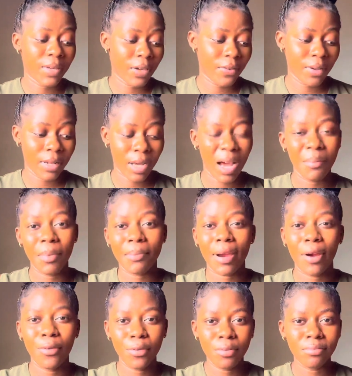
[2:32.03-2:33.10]
giving her i'm in my
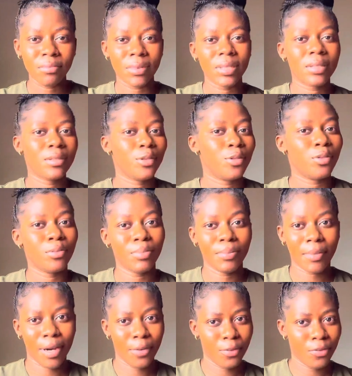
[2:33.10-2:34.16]
room this used to be
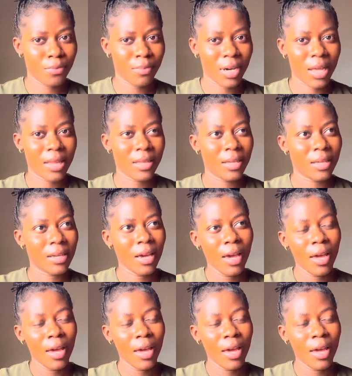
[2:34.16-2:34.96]
my room i think